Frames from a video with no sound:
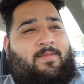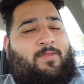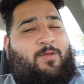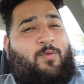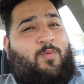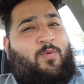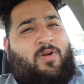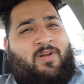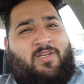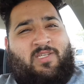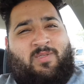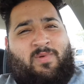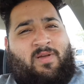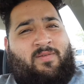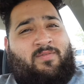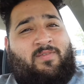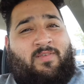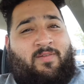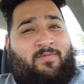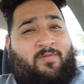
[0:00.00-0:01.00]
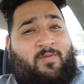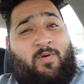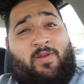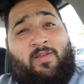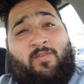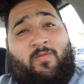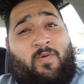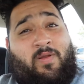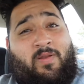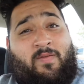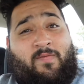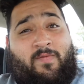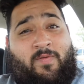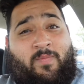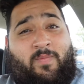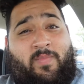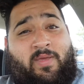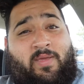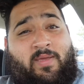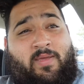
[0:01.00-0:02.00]
the worst months of 2020
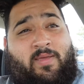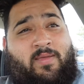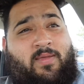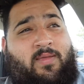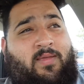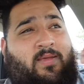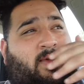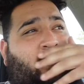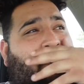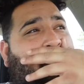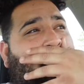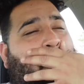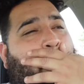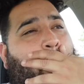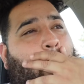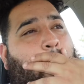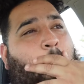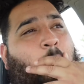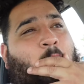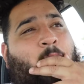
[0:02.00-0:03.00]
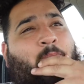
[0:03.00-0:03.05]
for me. Um,